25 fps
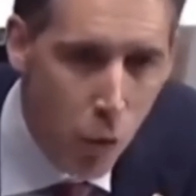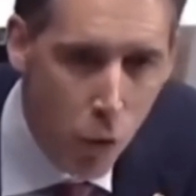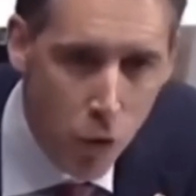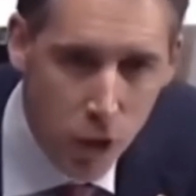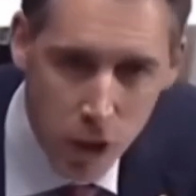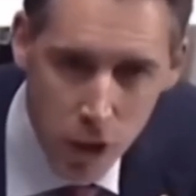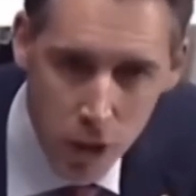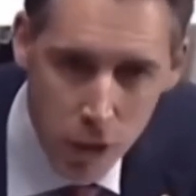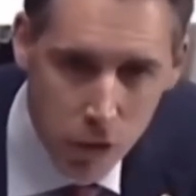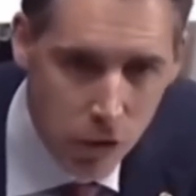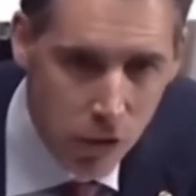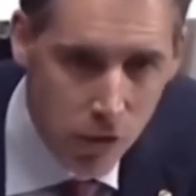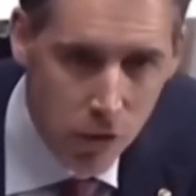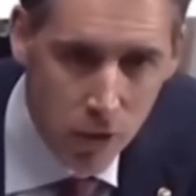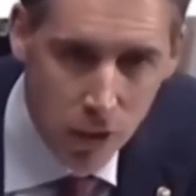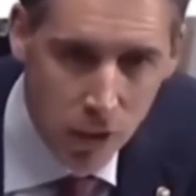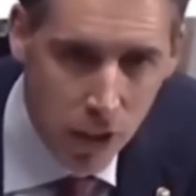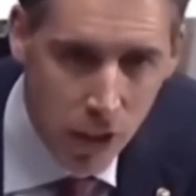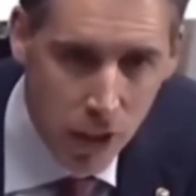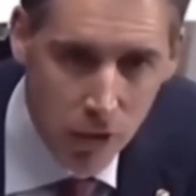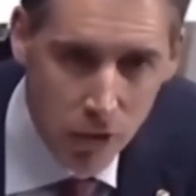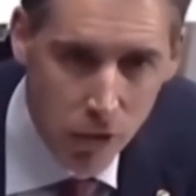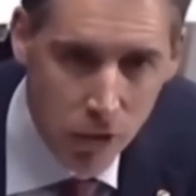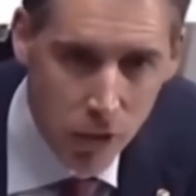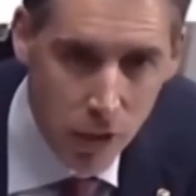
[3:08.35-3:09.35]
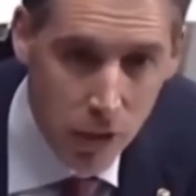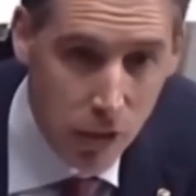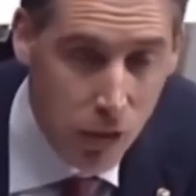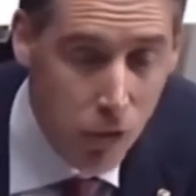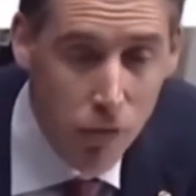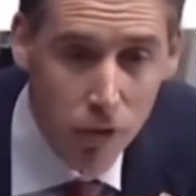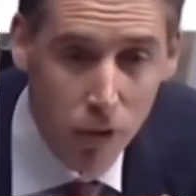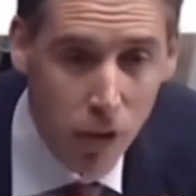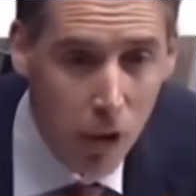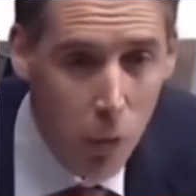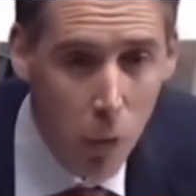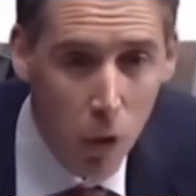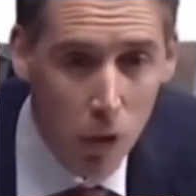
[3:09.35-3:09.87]
for years in this country, as
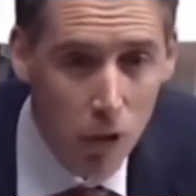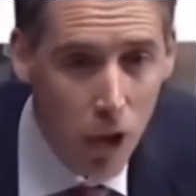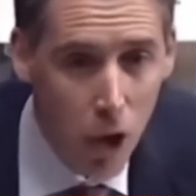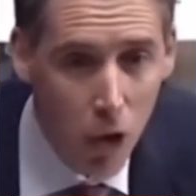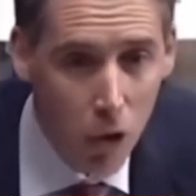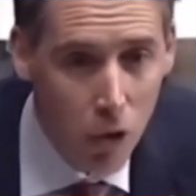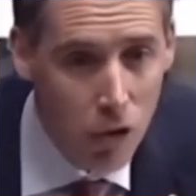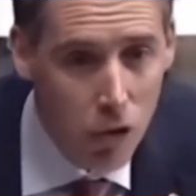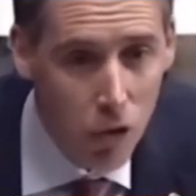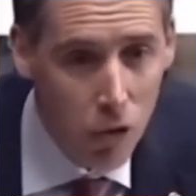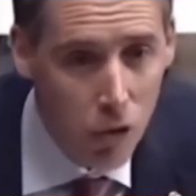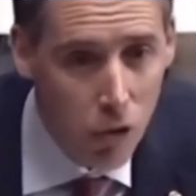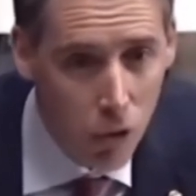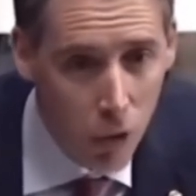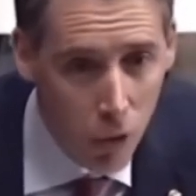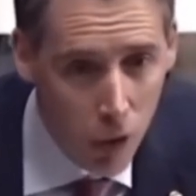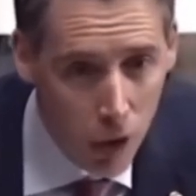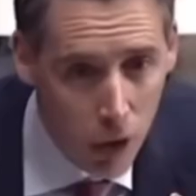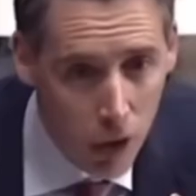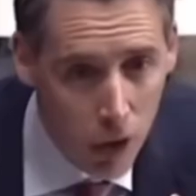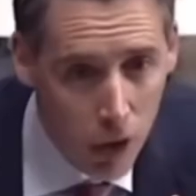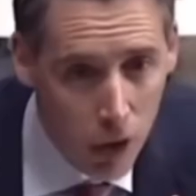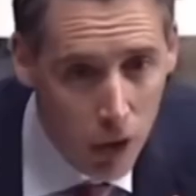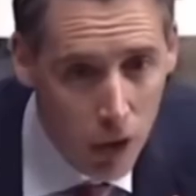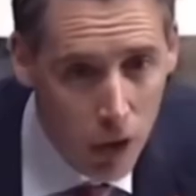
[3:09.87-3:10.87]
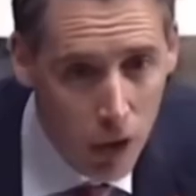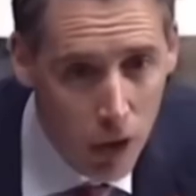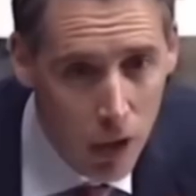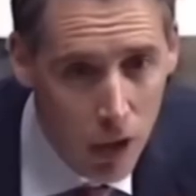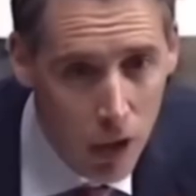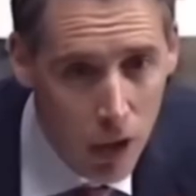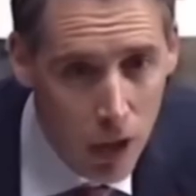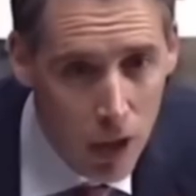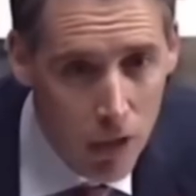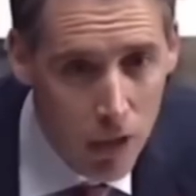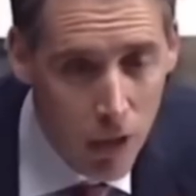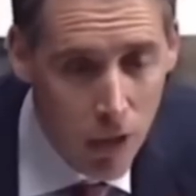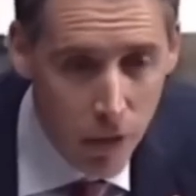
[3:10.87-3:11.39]
you very well know, because you're a lawyer,
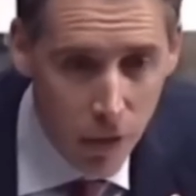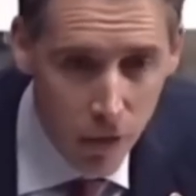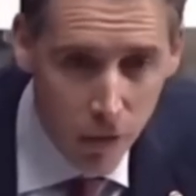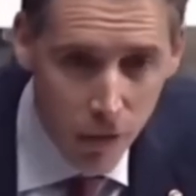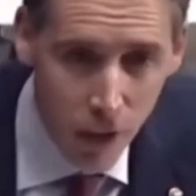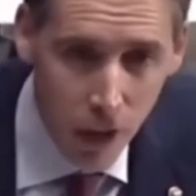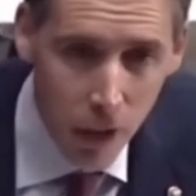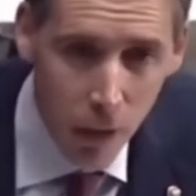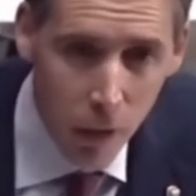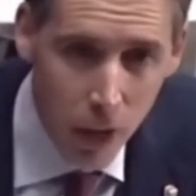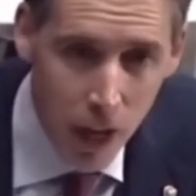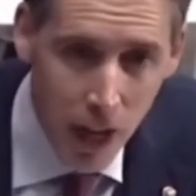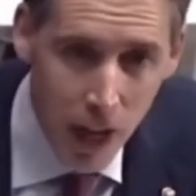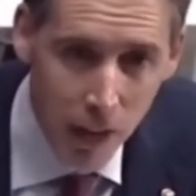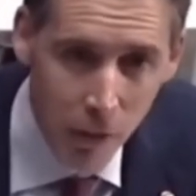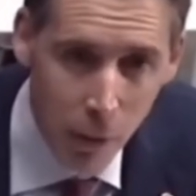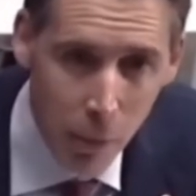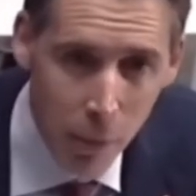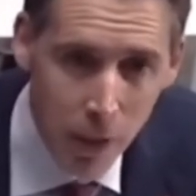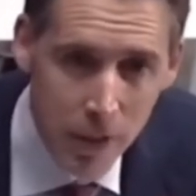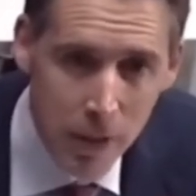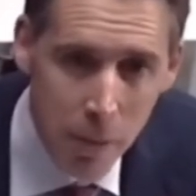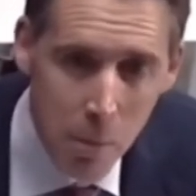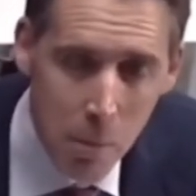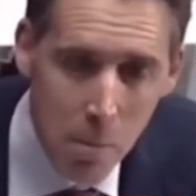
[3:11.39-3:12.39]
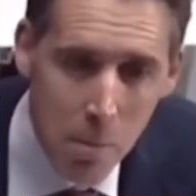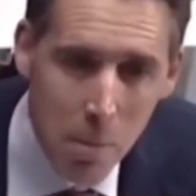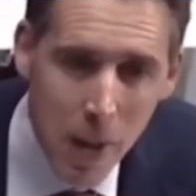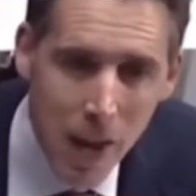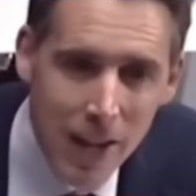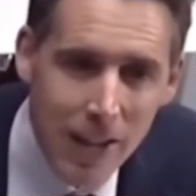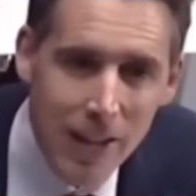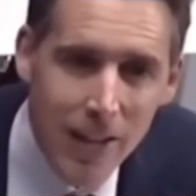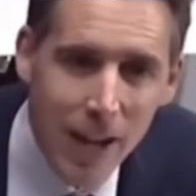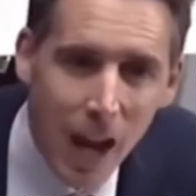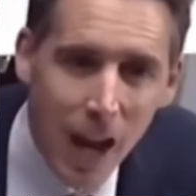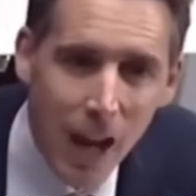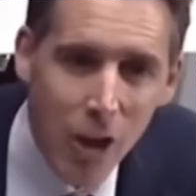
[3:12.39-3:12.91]
that the federal government
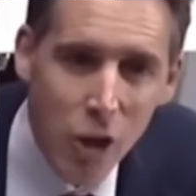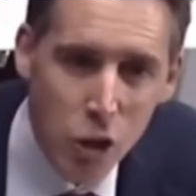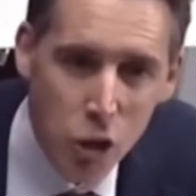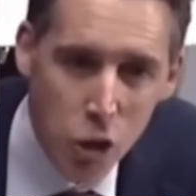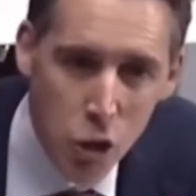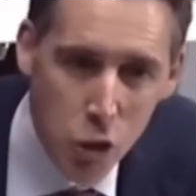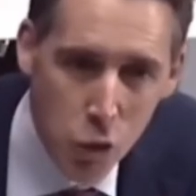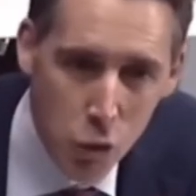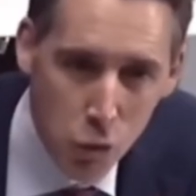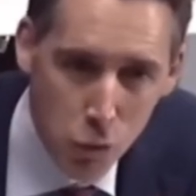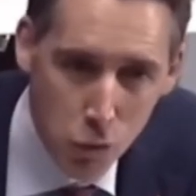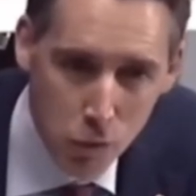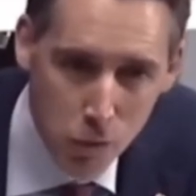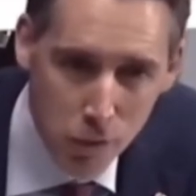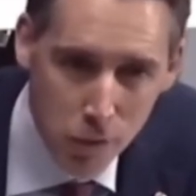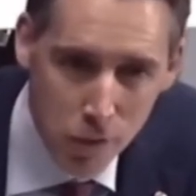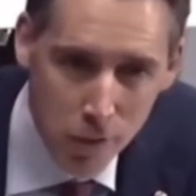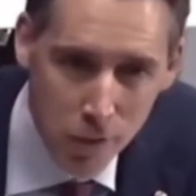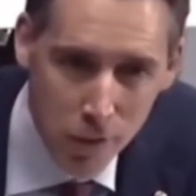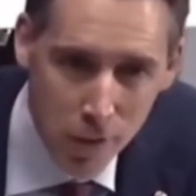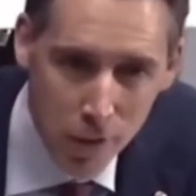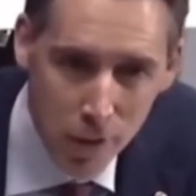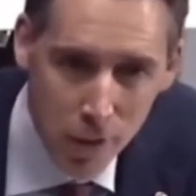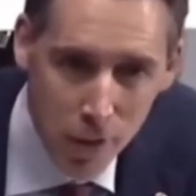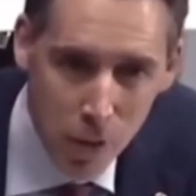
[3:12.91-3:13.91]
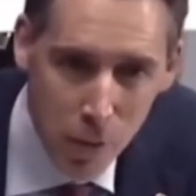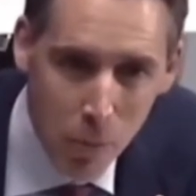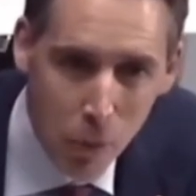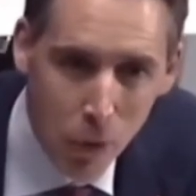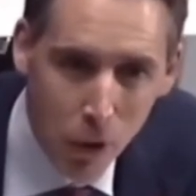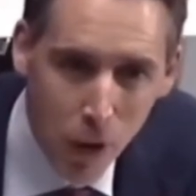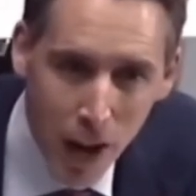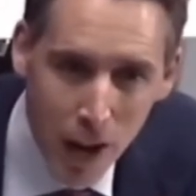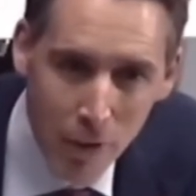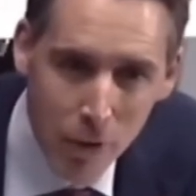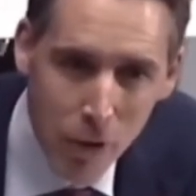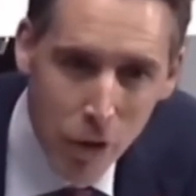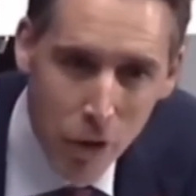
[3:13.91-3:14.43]
may not use
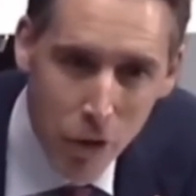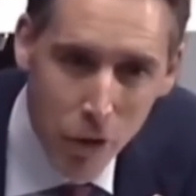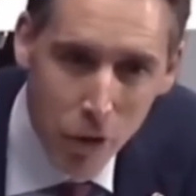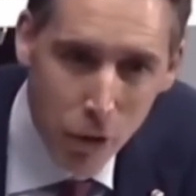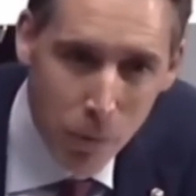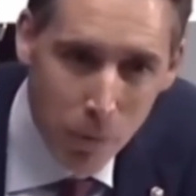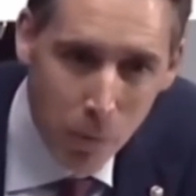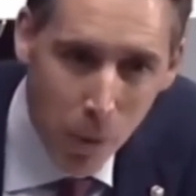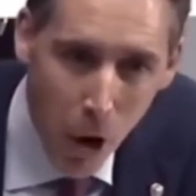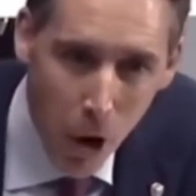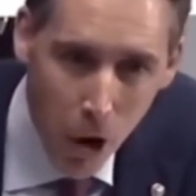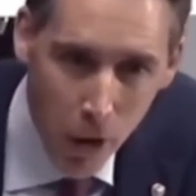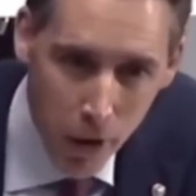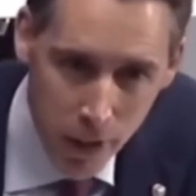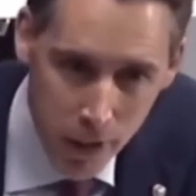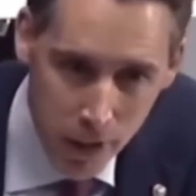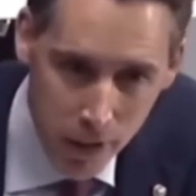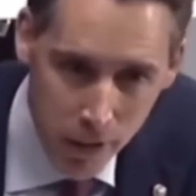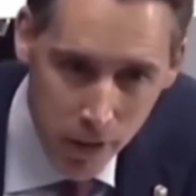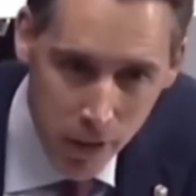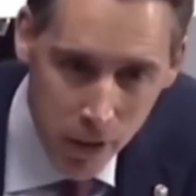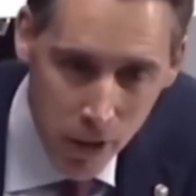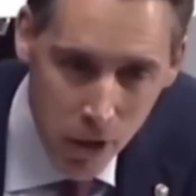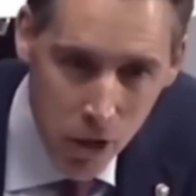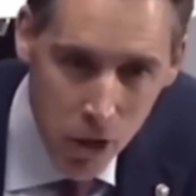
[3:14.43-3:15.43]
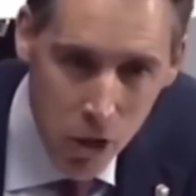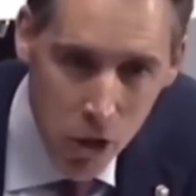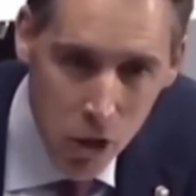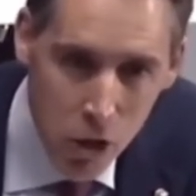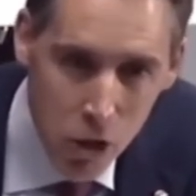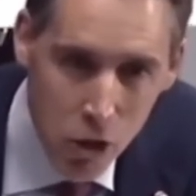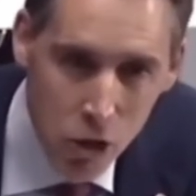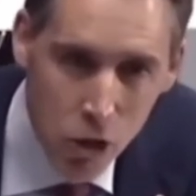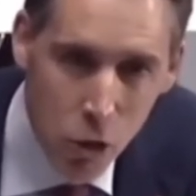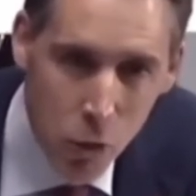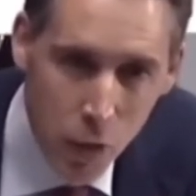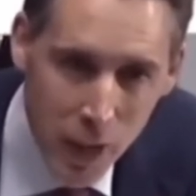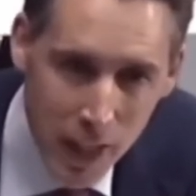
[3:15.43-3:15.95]
private third parties
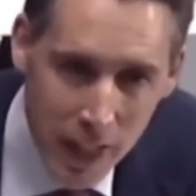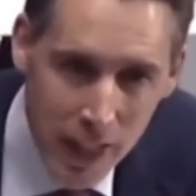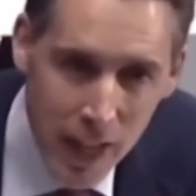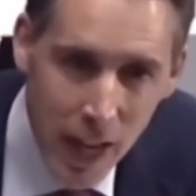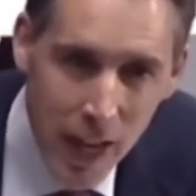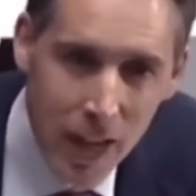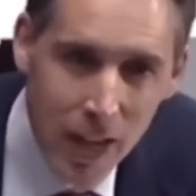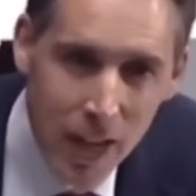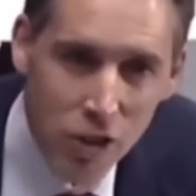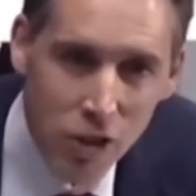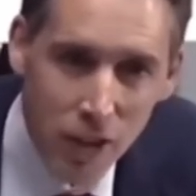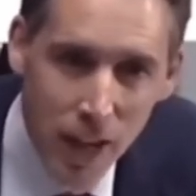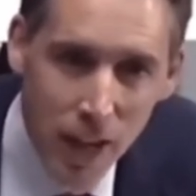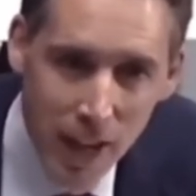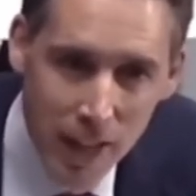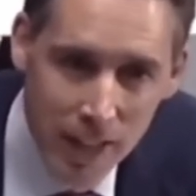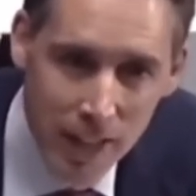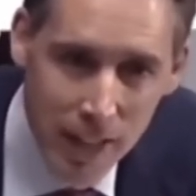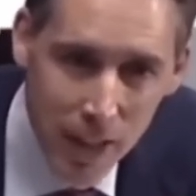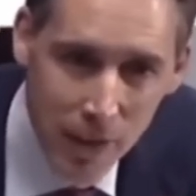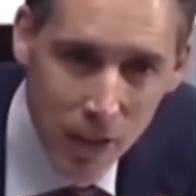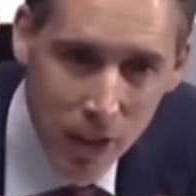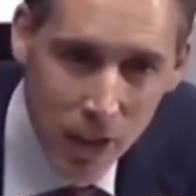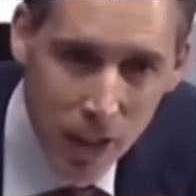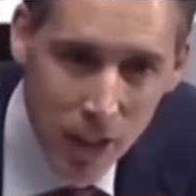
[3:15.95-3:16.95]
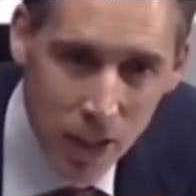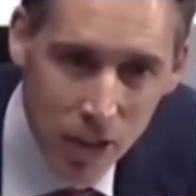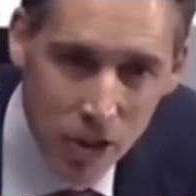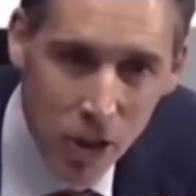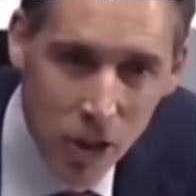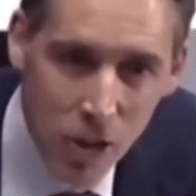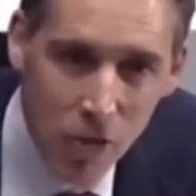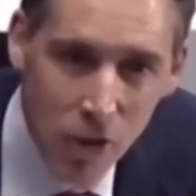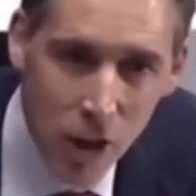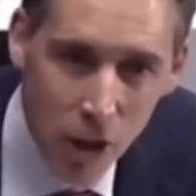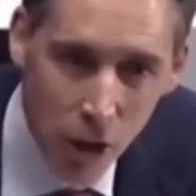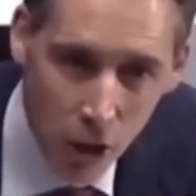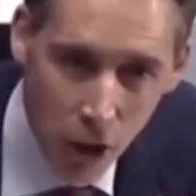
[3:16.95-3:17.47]
to engage in activities
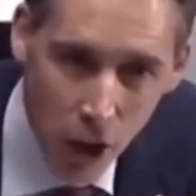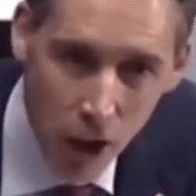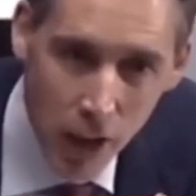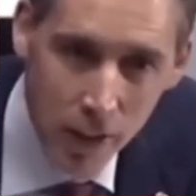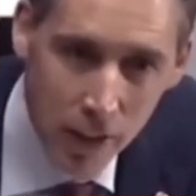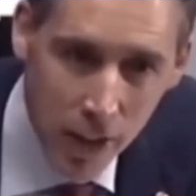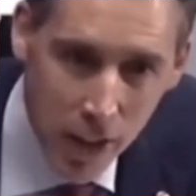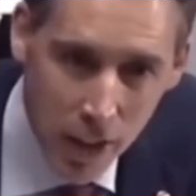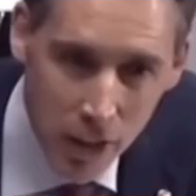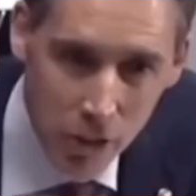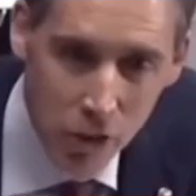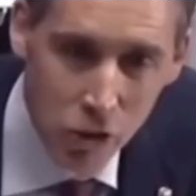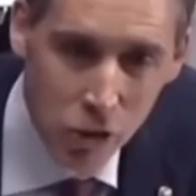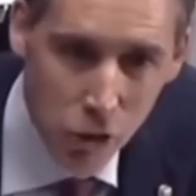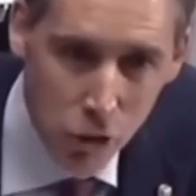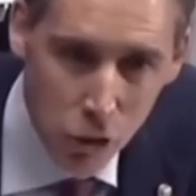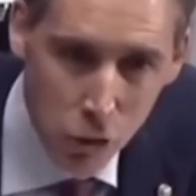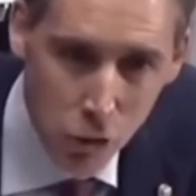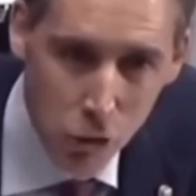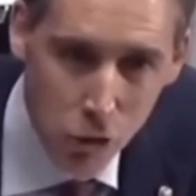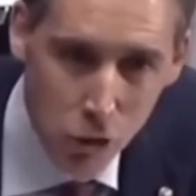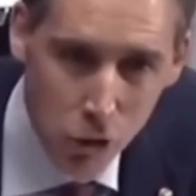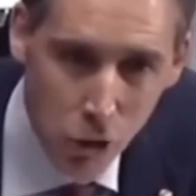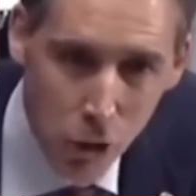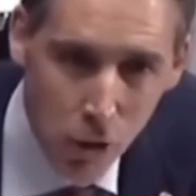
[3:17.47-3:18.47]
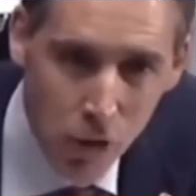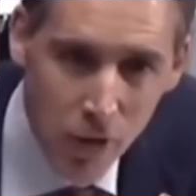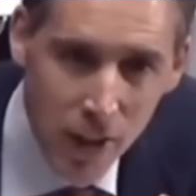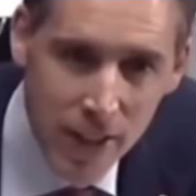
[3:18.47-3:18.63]
that are unconstitutional.